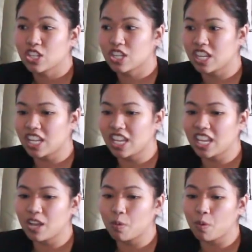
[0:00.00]

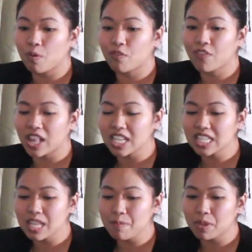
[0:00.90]
She fell
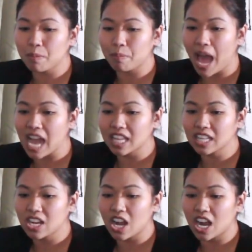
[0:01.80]
asleep in the back of
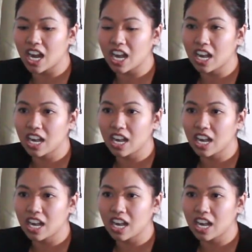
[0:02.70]
the car.